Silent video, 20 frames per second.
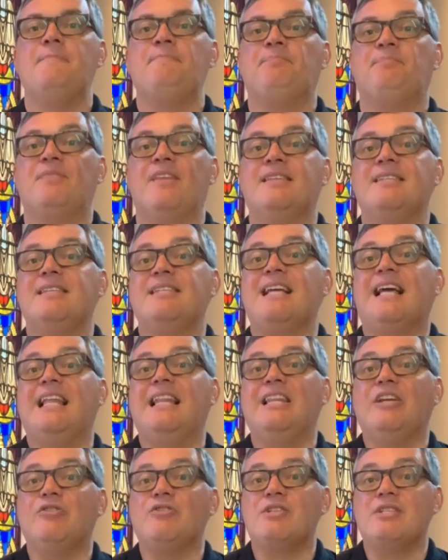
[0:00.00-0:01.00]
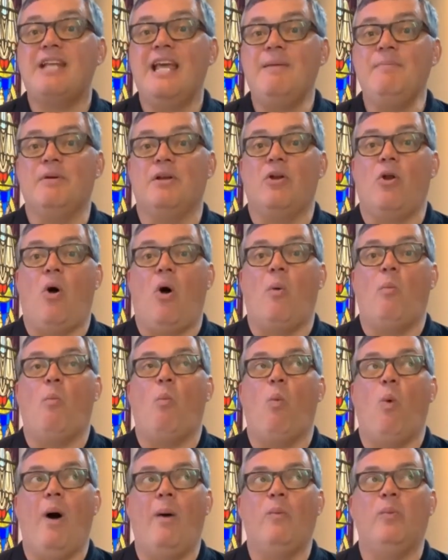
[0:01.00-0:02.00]
This is a clear statement
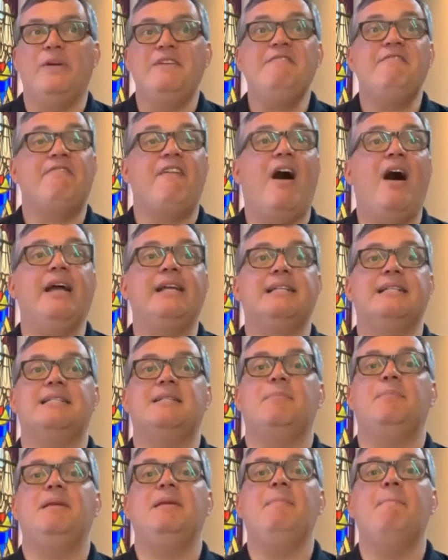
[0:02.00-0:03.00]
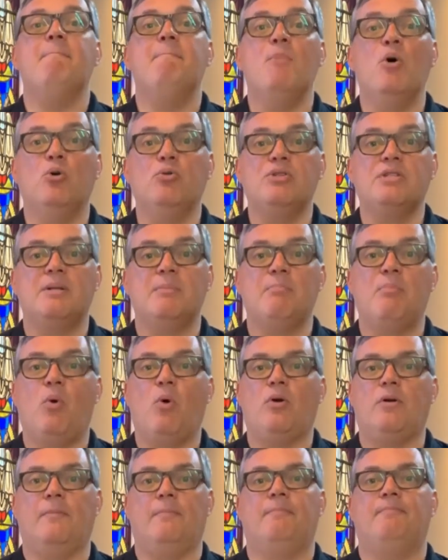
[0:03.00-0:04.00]
on what we find to be most
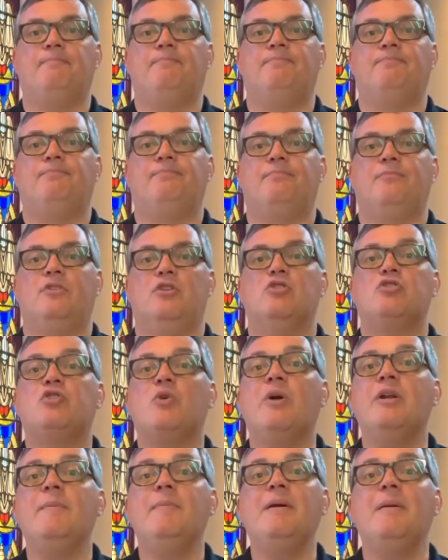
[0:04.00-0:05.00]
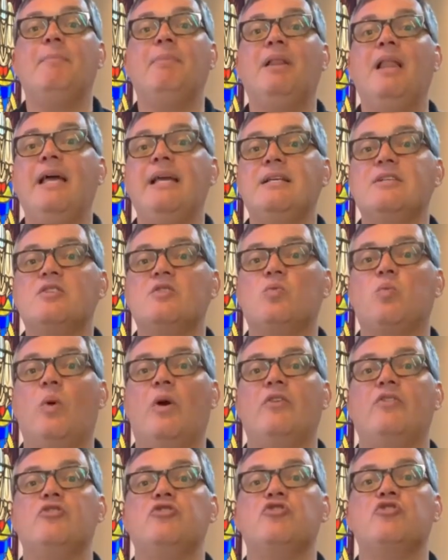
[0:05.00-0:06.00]
important. There's going to be a place
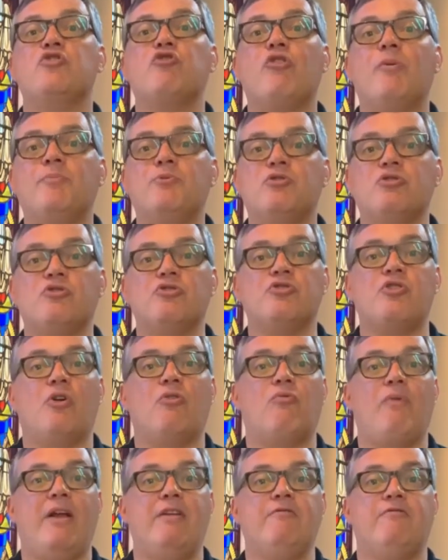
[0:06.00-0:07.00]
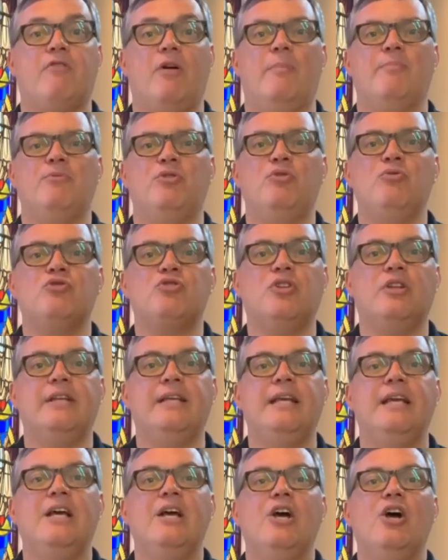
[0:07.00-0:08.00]
where the scriptures are read from,
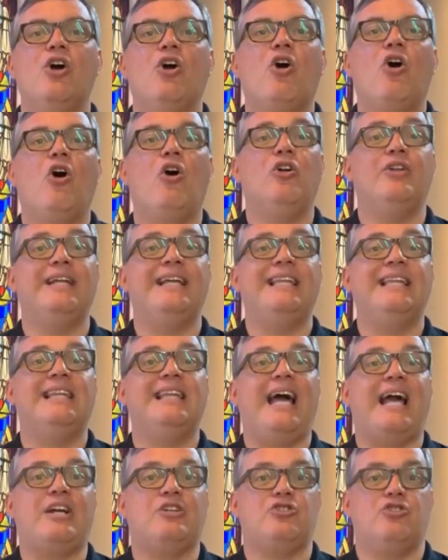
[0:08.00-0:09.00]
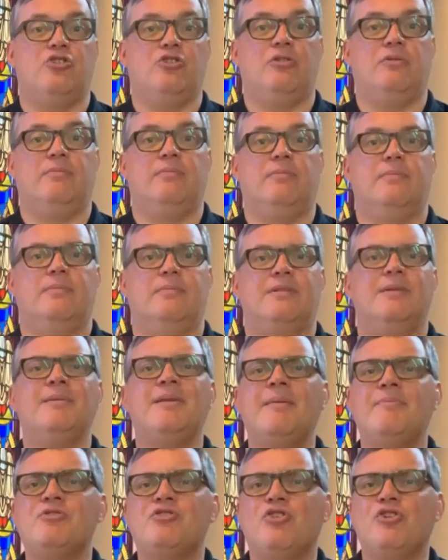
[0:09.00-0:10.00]
usually called a lectern.
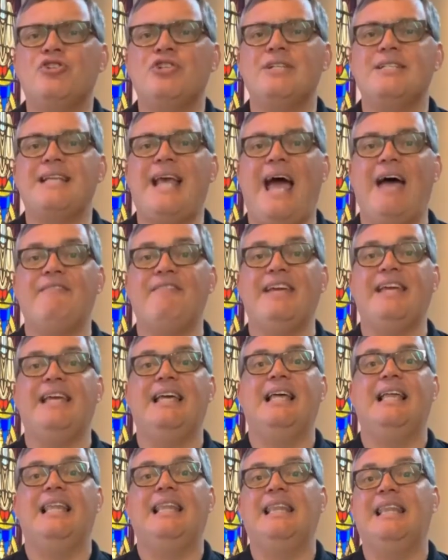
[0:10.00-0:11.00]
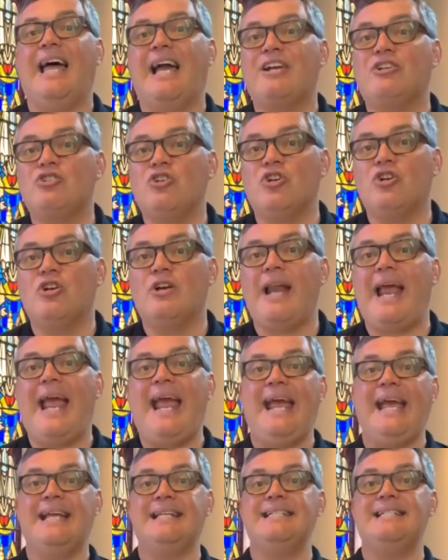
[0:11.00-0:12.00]
Sometimes churches have a lectern
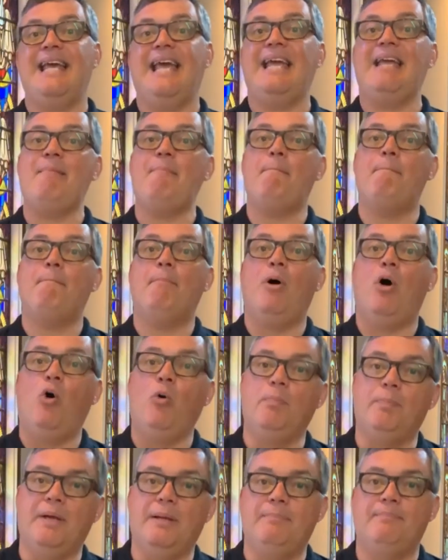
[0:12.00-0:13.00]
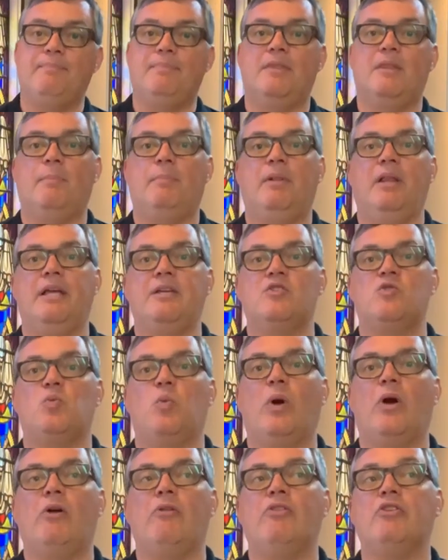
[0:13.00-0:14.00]
and a pulpit, the place
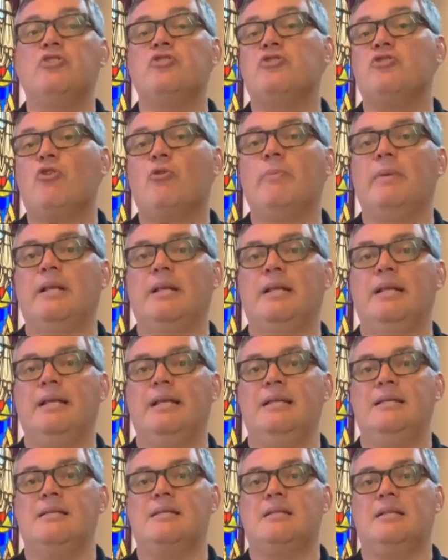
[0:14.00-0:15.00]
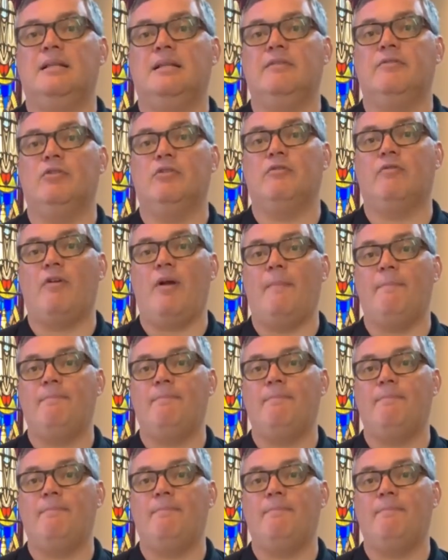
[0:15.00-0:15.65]
where the sermon is delivered from.